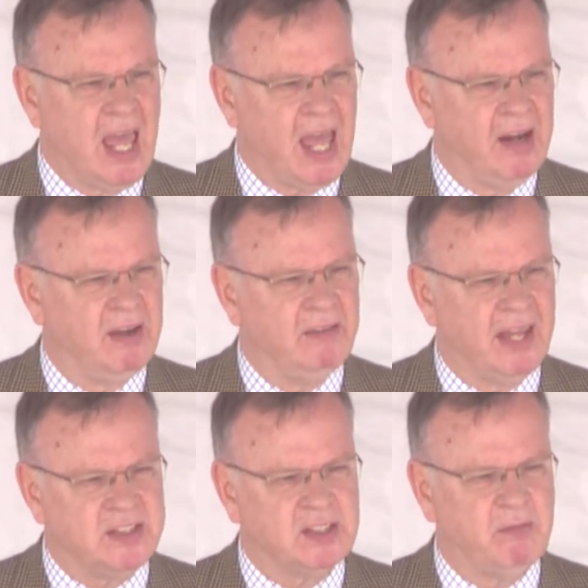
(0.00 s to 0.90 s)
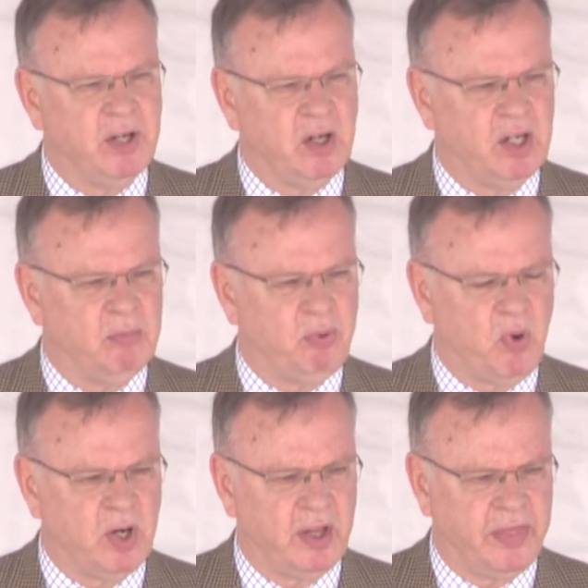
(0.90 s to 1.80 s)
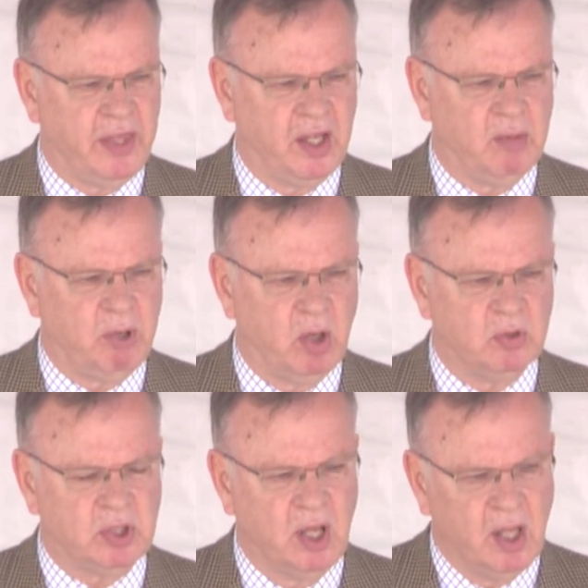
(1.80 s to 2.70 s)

And that's the very important thing about